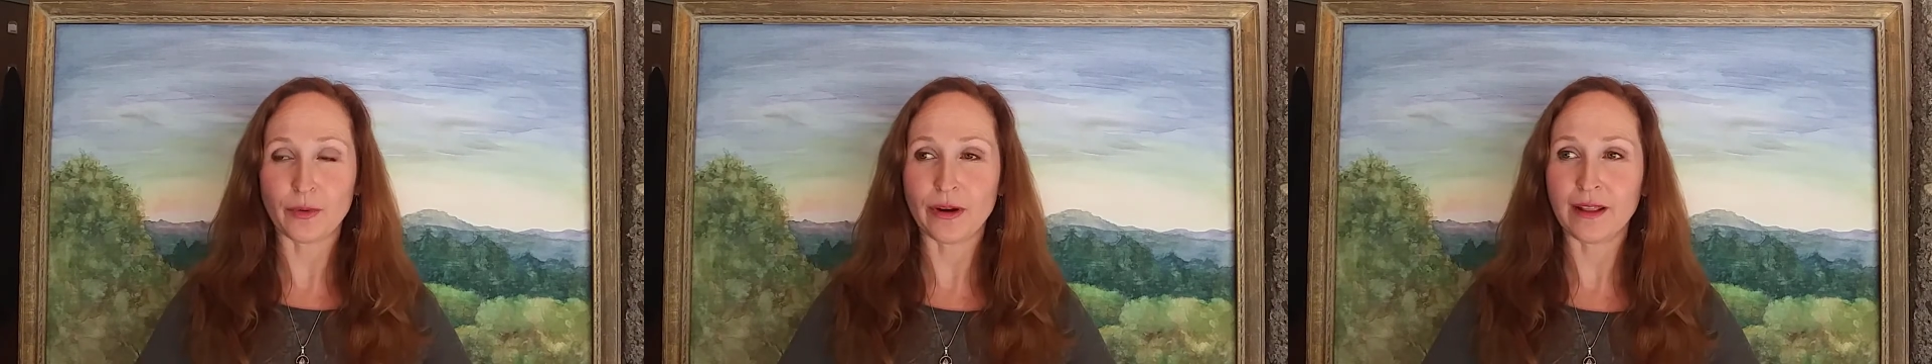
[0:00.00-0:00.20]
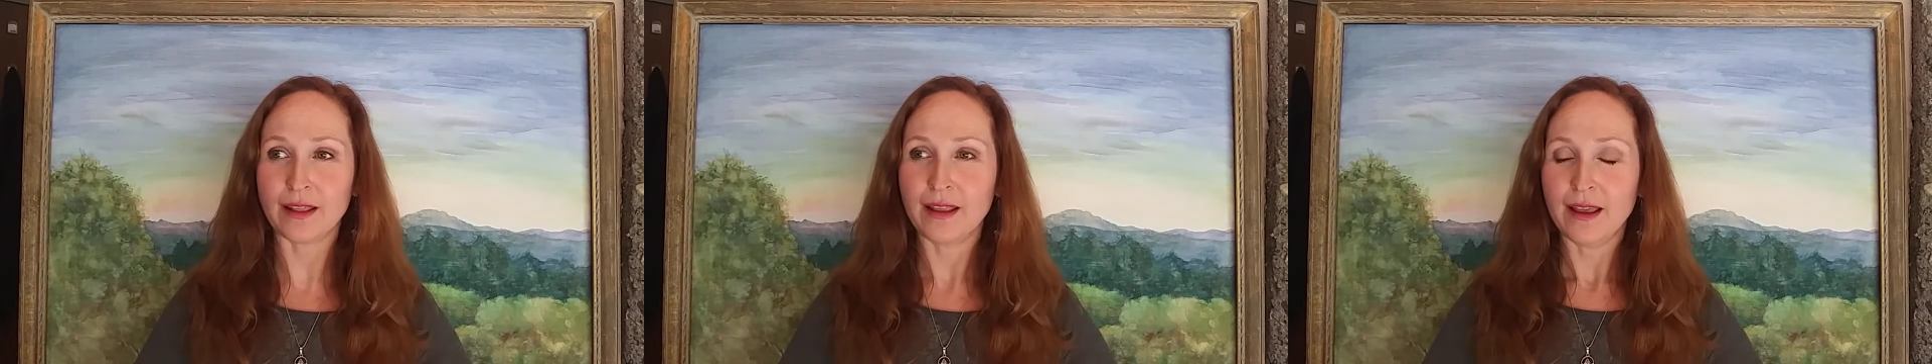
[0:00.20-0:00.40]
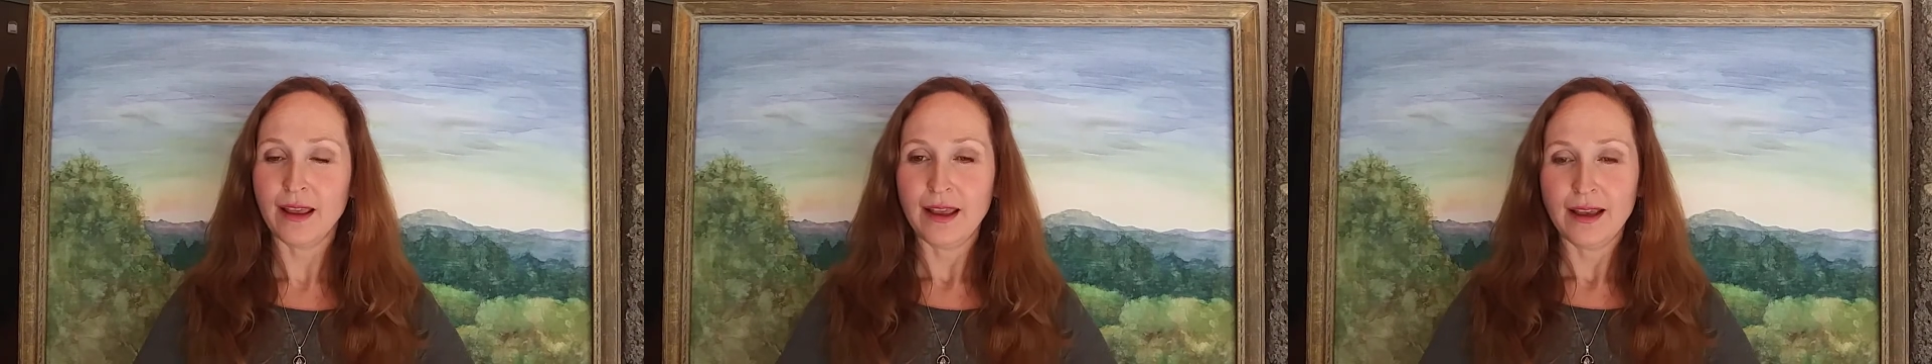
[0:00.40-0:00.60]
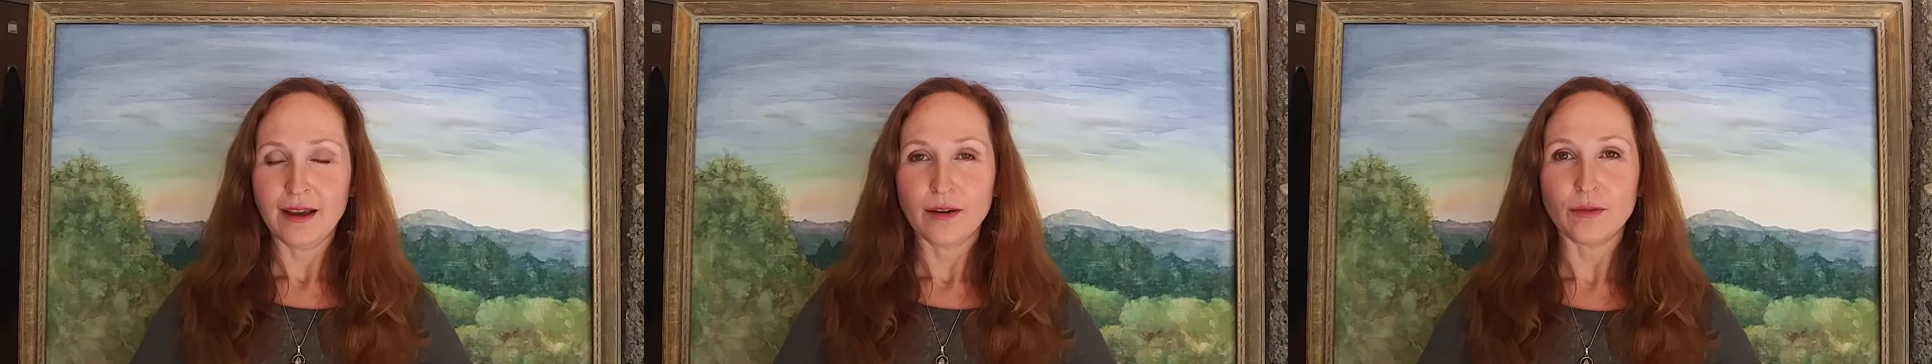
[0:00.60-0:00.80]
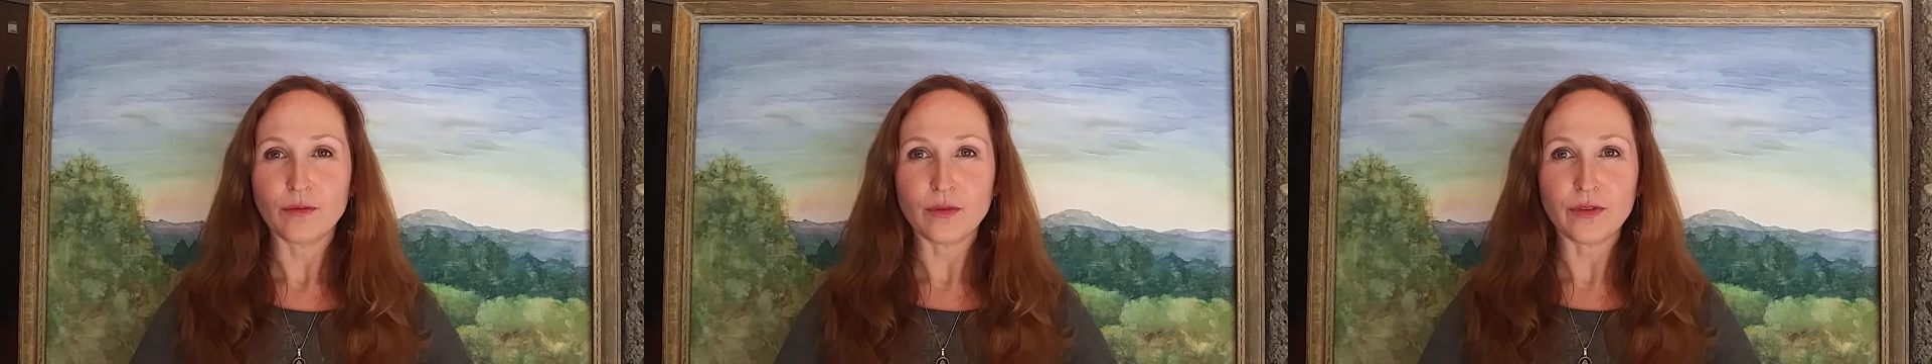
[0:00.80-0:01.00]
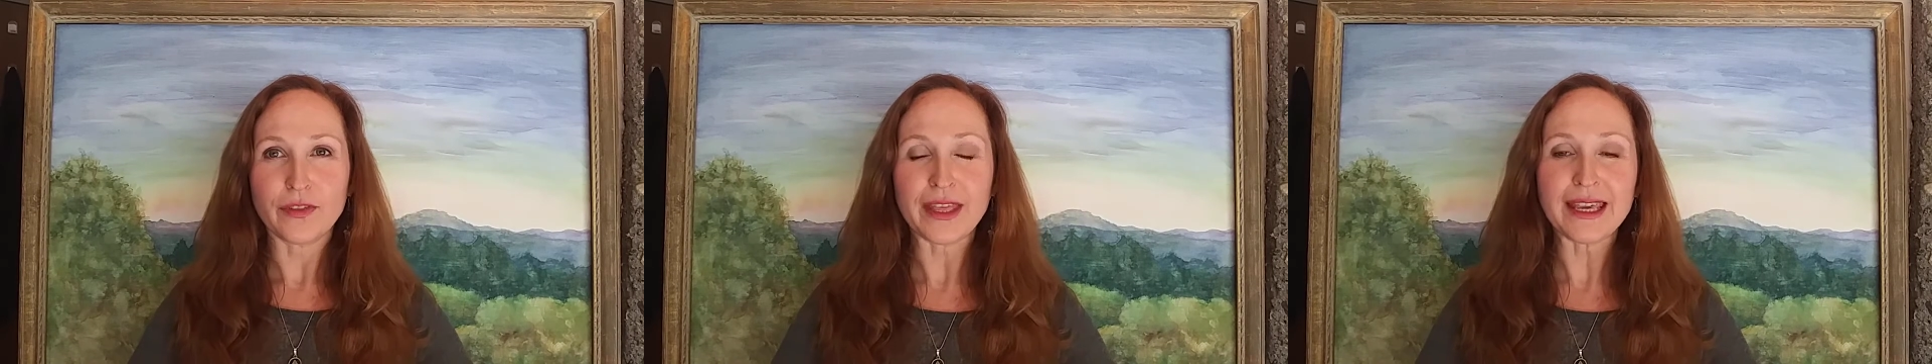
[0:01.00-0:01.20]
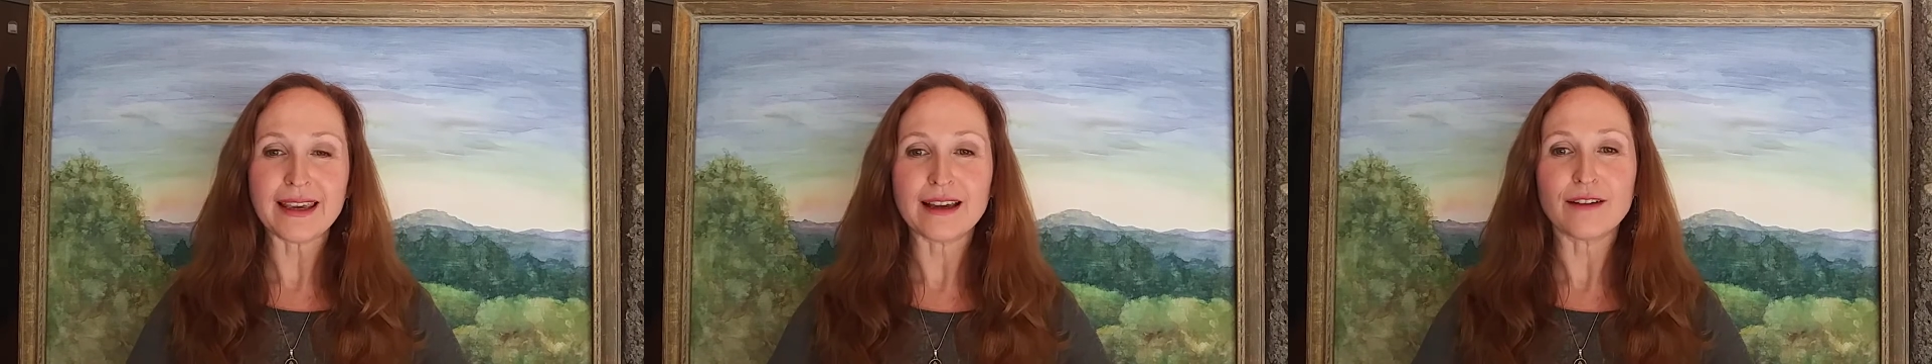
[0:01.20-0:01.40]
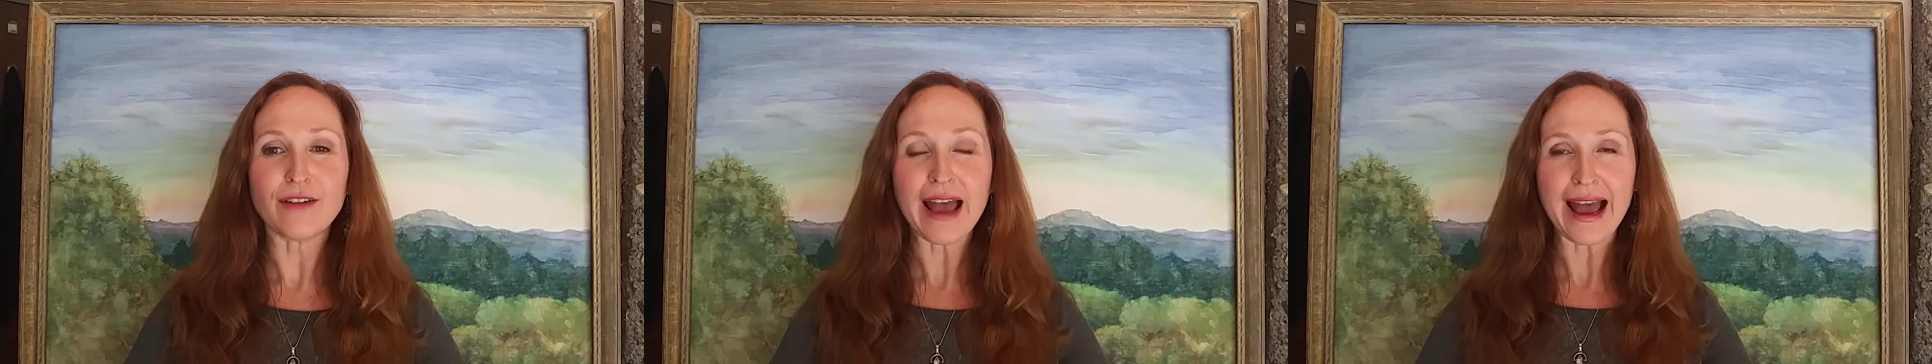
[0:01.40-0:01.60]
We're
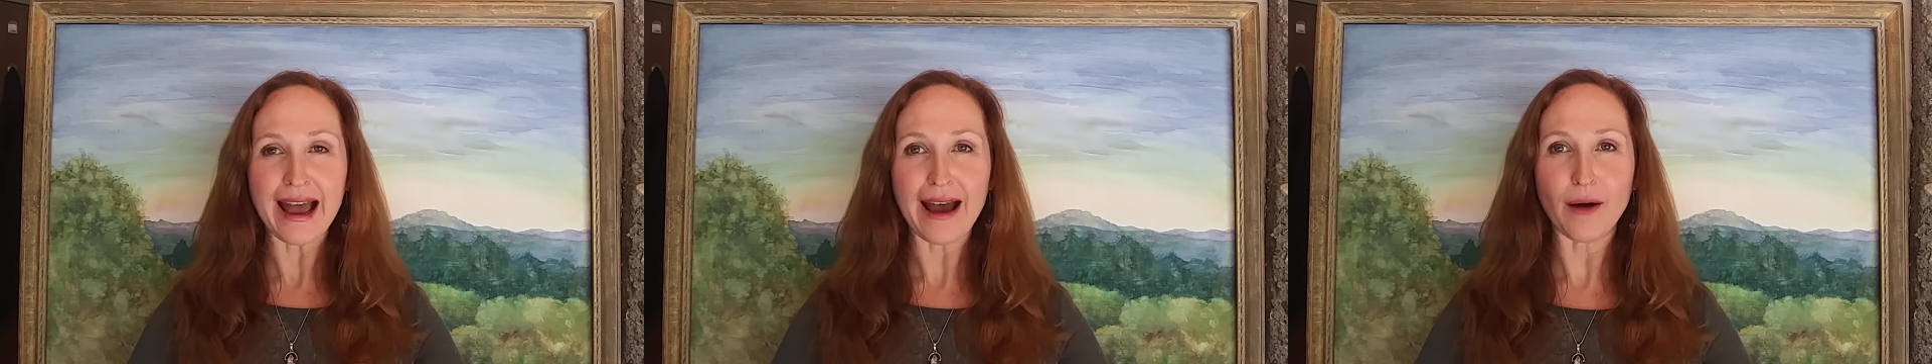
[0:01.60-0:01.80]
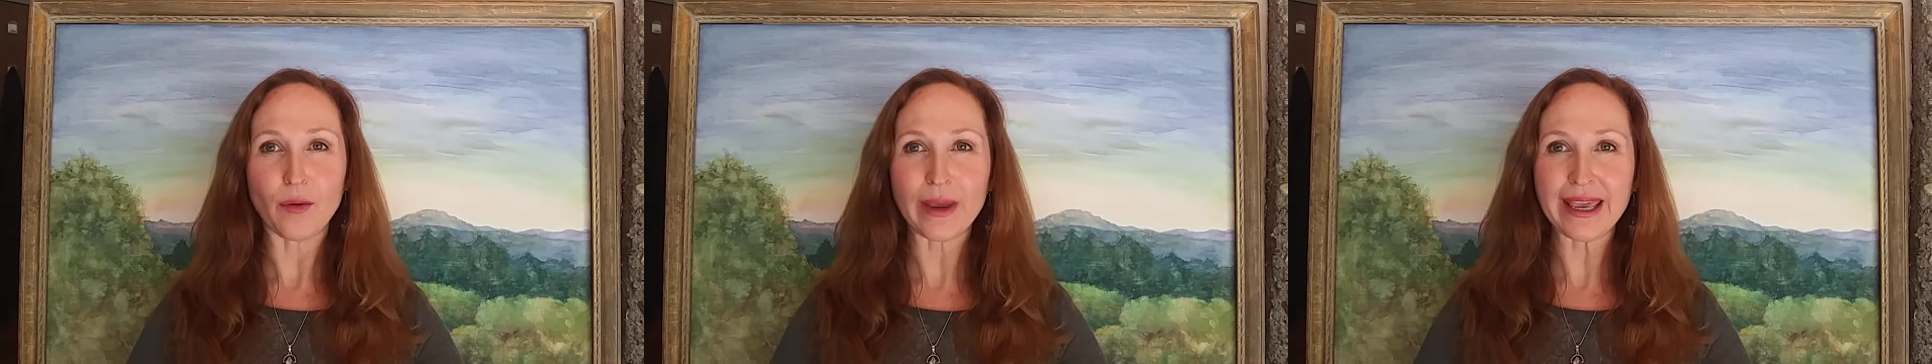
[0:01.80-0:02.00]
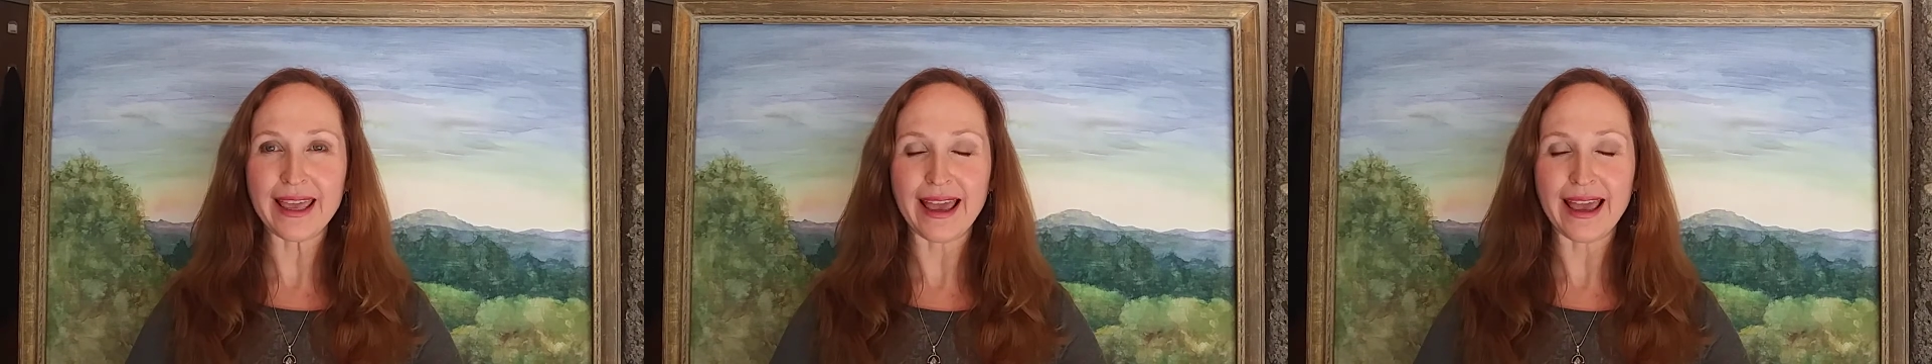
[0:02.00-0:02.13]
thinking of how we